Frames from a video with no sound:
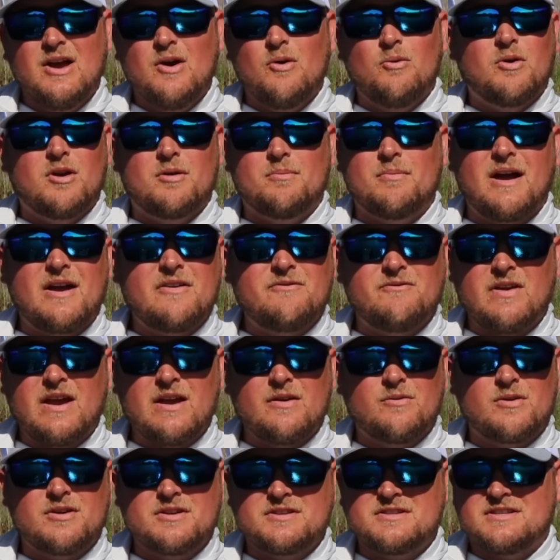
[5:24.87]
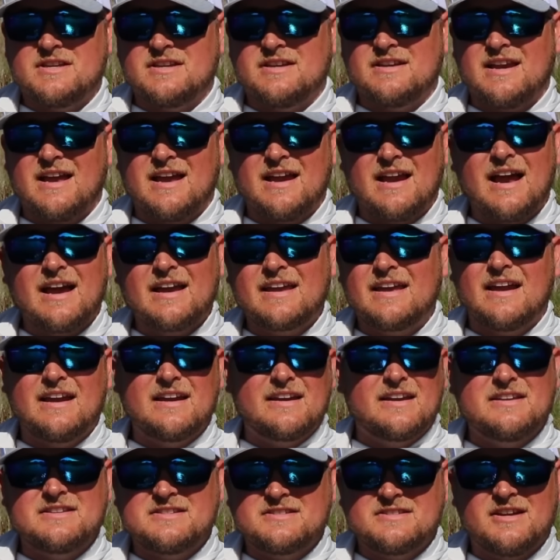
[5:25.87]
one of my favorites, and I kind
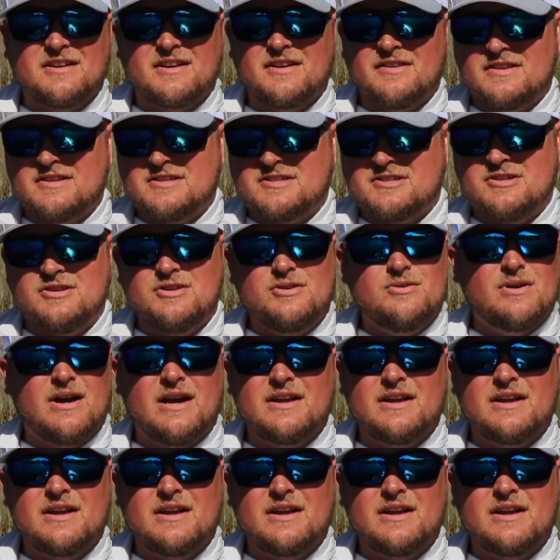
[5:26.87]
of get stuck in this too.